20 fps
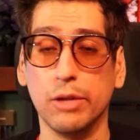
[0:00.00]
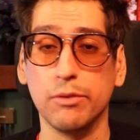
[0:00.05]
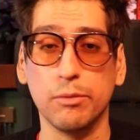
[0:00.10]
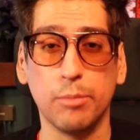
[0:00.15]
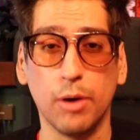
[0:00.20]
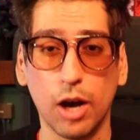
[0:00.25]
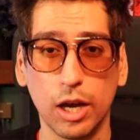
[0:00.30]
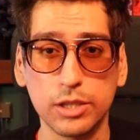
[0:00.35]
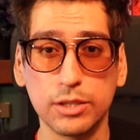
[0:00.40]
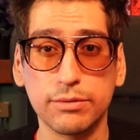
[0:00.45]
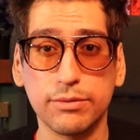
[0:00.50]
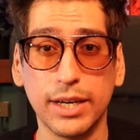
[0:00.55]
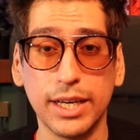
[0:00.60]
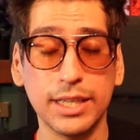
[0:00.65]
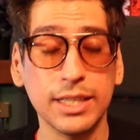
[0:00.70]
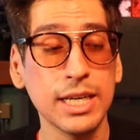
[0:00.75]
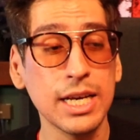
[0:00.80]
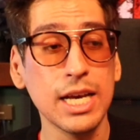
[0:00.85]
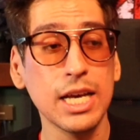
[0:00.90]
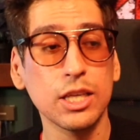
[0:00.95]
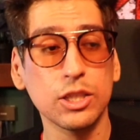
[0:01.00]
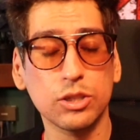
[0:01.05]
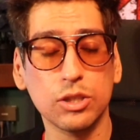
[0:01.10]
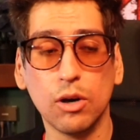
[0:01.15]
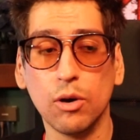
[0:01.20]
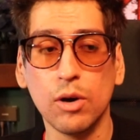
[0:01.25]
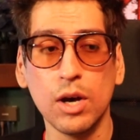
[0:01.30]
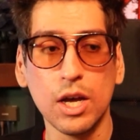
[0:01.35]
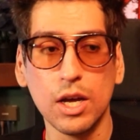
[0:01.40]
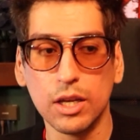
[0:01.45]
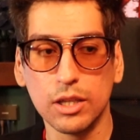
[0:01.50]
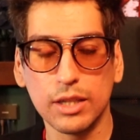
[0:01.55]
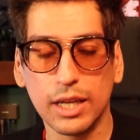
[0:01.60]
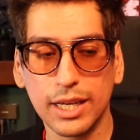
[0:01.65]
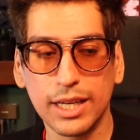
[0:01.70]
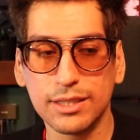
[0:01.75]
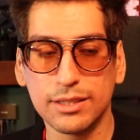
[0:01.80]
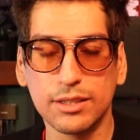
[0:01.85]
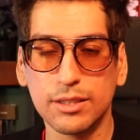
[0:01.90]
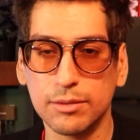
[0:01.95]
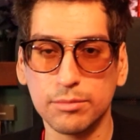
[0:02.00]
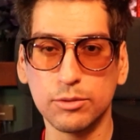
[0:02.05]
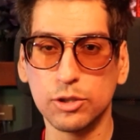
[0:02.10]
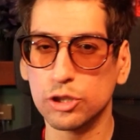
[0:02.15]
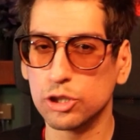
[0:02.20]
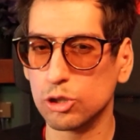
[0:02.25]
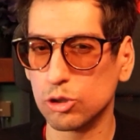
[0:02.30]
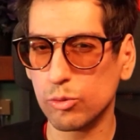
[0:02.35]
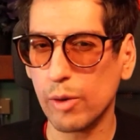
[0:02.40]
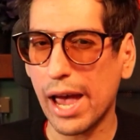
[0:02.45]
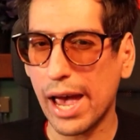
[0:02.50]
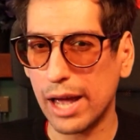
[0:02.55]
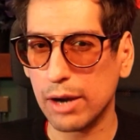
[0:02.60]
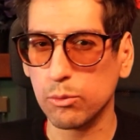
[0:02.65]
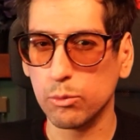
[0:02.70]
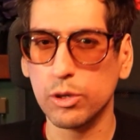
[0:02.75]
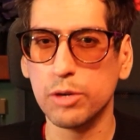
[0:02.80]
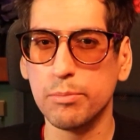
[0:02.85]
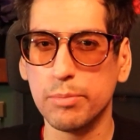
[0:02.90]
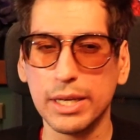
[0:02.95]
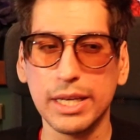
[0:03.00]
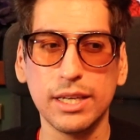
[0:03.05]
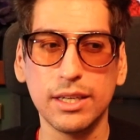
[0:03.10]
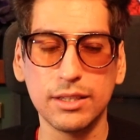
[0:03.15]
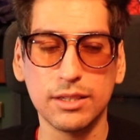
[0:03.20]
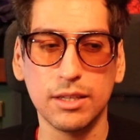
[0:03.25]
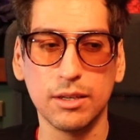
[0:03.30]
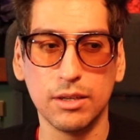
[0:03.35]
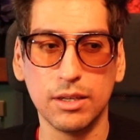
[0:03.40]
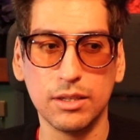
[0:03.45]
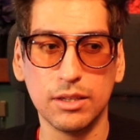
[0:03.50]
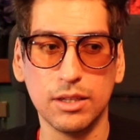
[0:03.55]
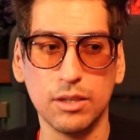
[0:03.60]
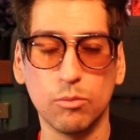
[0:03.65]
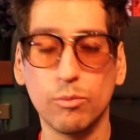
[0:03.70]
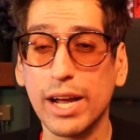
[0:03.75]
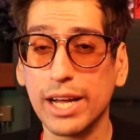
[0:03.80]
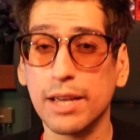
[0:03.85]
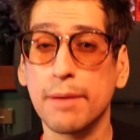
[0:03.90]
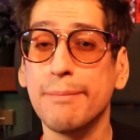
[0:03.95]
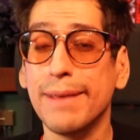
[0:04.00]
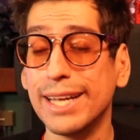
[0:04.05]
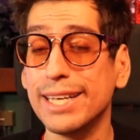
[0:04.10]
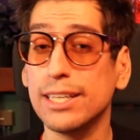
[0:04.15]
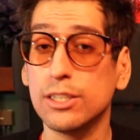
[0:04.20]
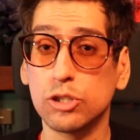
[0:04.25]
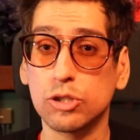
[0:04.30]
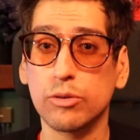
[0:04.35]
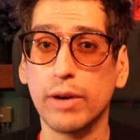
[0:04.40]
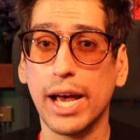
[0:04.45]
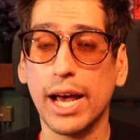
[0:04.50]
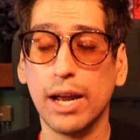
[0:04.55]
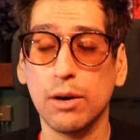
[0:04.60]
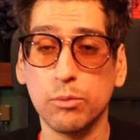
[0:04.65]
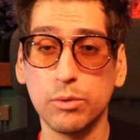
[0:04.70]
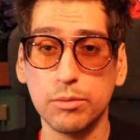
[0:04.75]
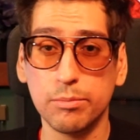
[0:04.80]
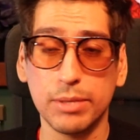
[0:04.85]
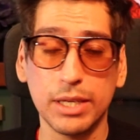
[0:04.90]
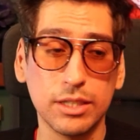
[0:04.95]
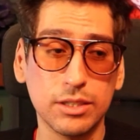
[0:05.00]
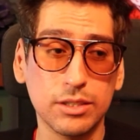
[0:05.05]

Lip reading: of a boss fight. So I guess the strat would be, the recommended strat would be